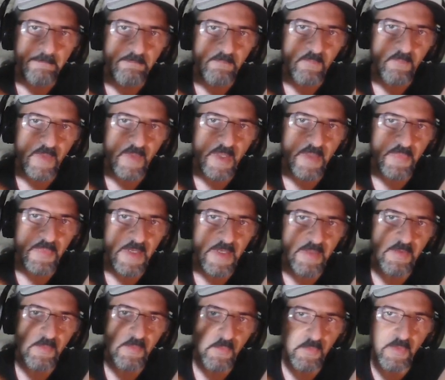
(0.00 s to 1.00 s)
and
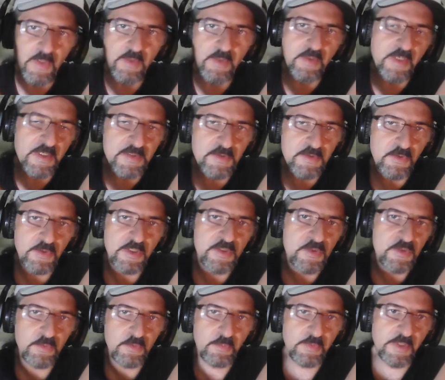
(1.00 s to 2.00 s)
then as long as
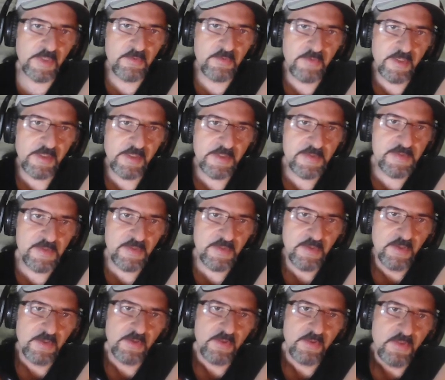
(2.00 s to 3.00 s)
you play relics,
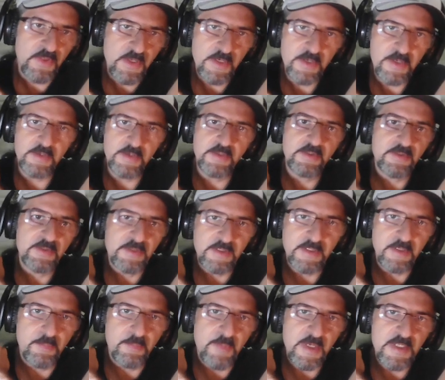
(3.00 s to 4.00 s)
their
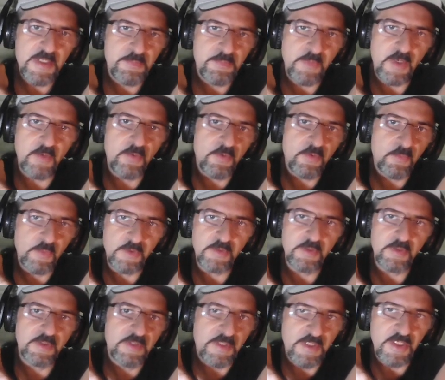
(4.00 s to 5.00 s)
base power
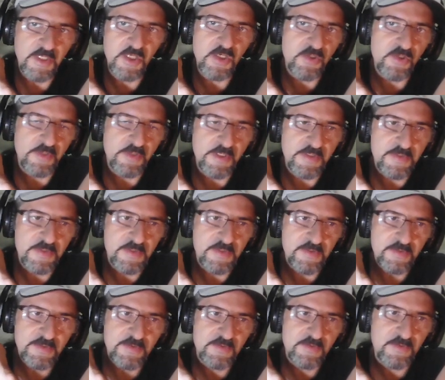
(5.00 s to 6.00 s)
will increase.
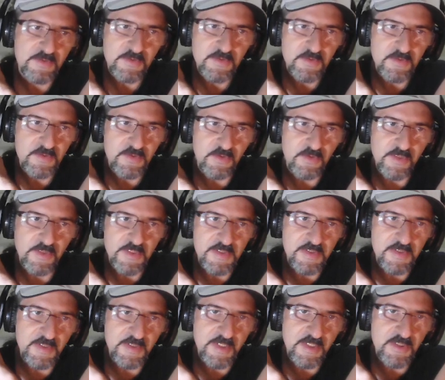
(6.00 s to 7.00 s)
So it's
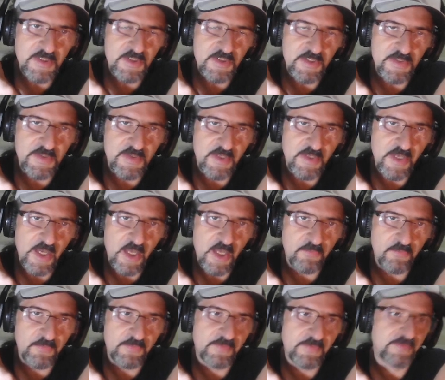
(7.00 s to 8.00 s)
not just the
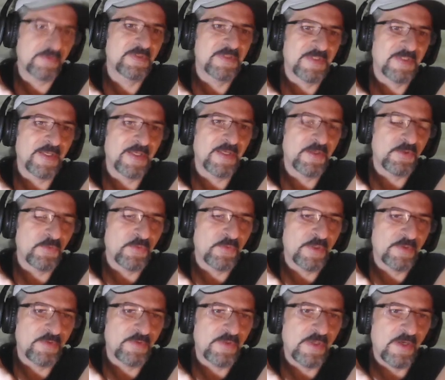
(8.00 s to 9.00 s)
halved
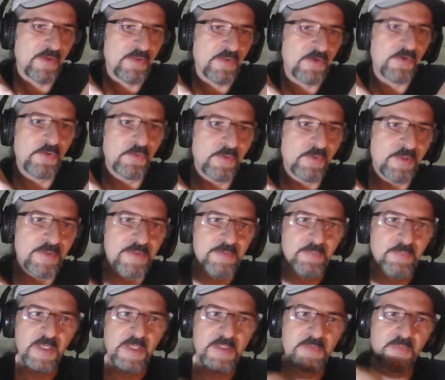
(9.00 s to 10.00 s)
unit, the other units
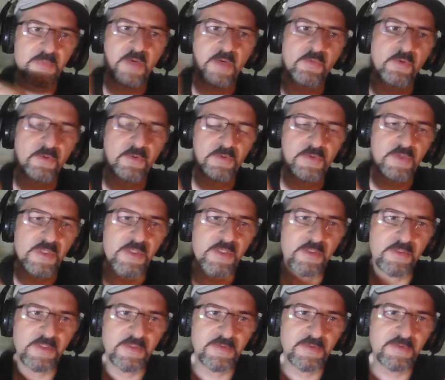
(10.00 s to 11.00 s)
base power also
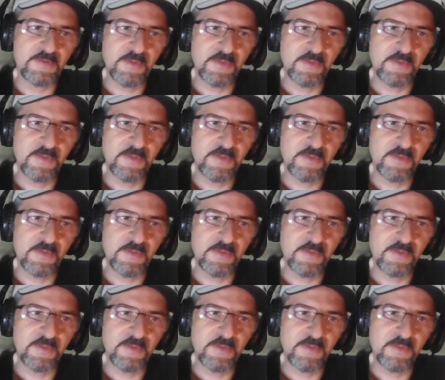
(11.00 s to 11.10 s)
increase.